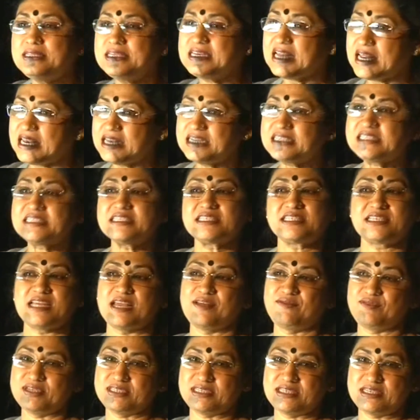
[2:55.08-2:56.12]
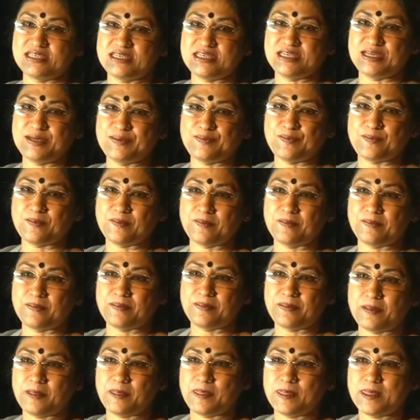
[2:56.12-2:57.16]
The religious diversity.
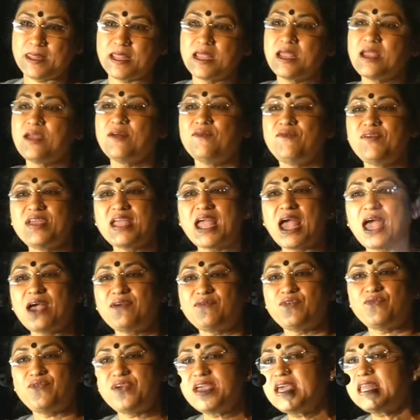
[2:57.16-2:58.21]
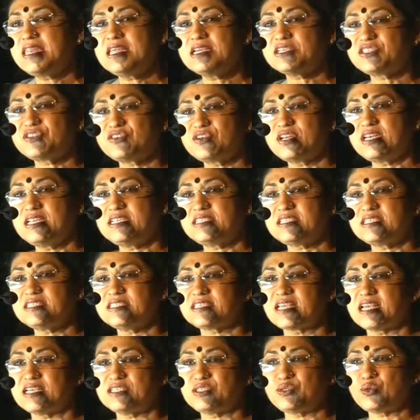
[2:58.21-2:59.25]
We have various
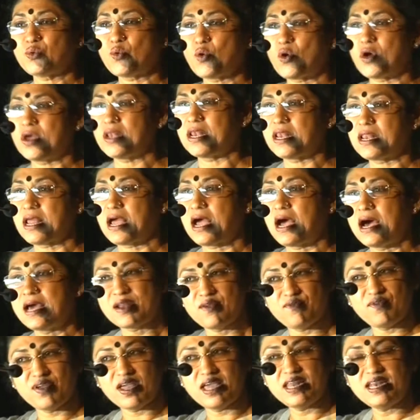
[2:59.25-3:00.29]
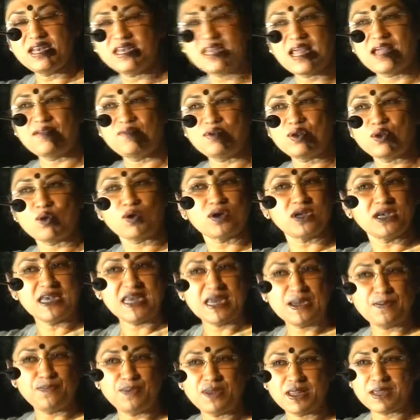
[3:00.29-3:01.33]
religions, as you all are aware, and I will not
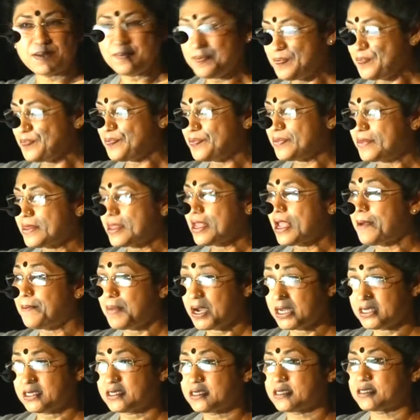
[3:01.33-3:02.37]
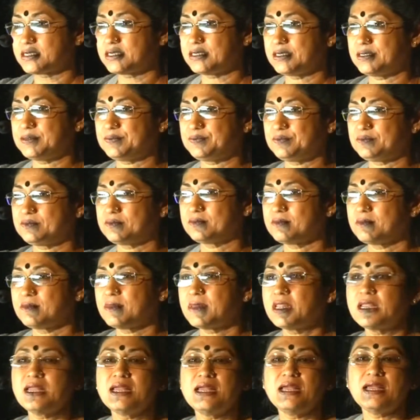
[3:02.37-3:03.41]
name them. But
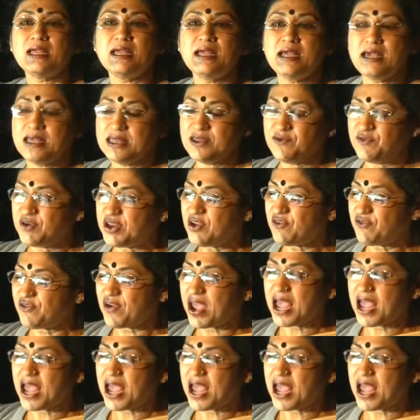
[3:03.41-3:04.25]
the very